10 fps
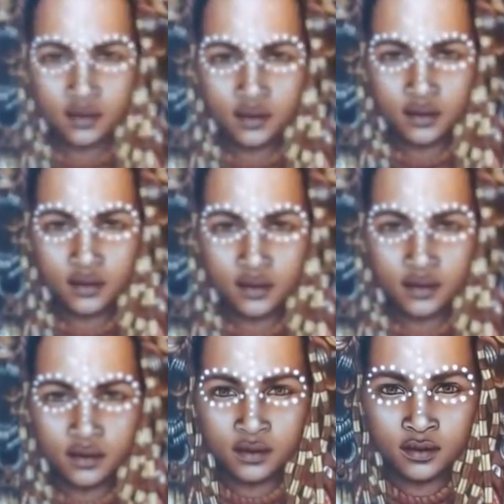by
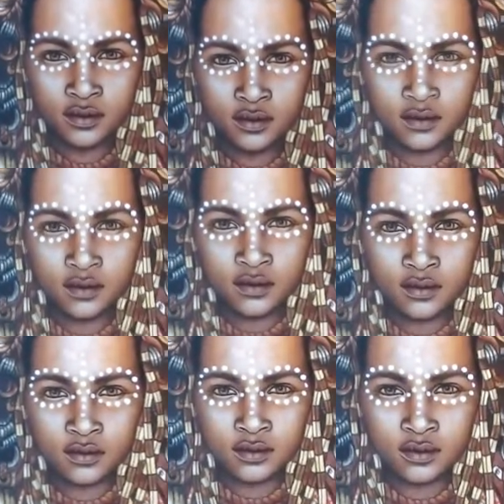uh
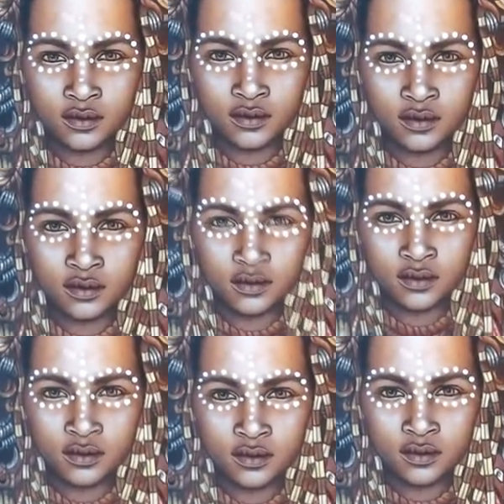especially those of
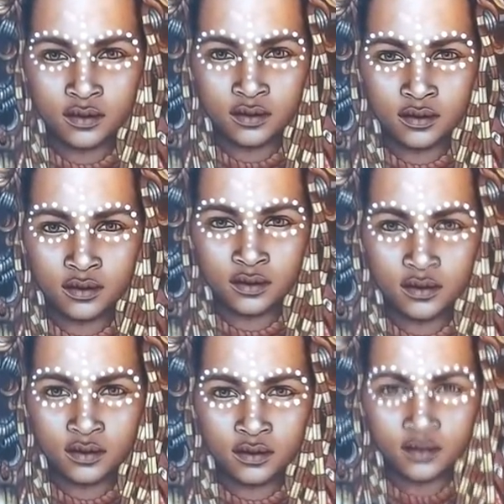indigenous and
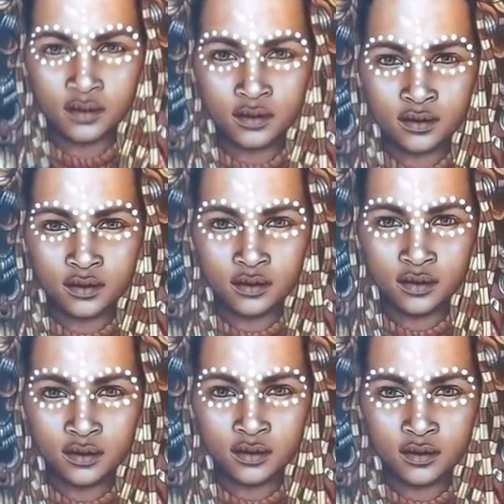um skin
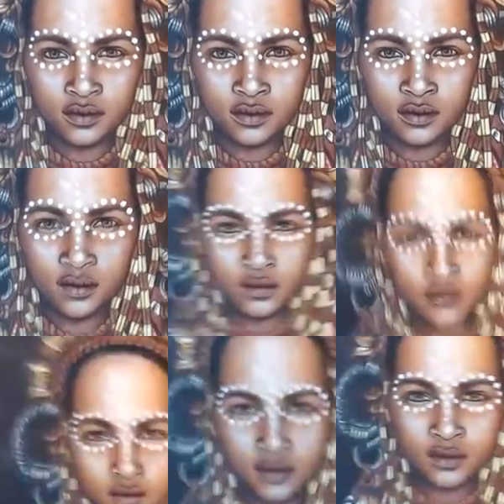
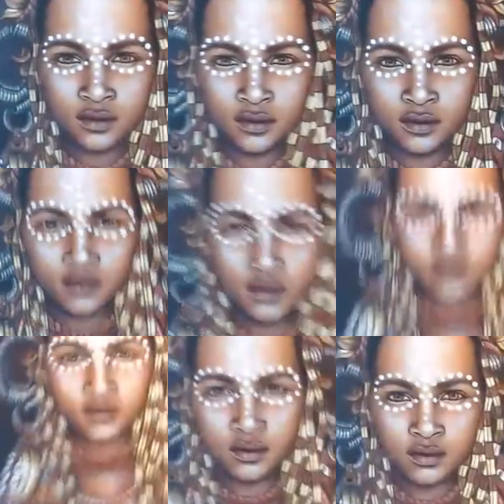by the uh,
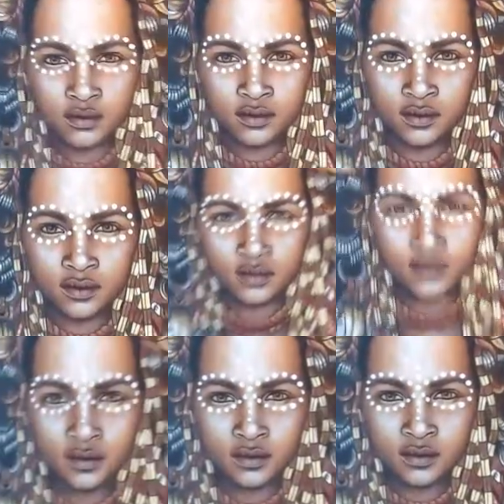white melanin. Okay,
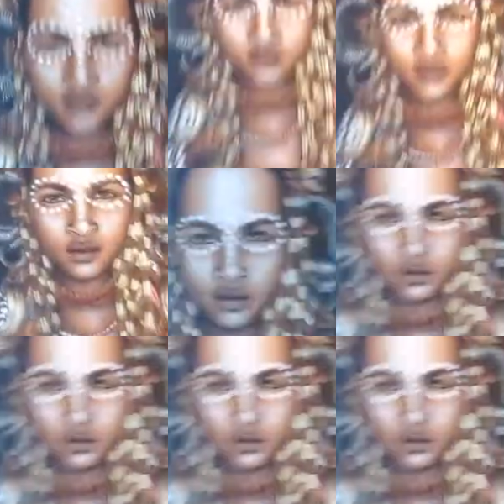white skin, and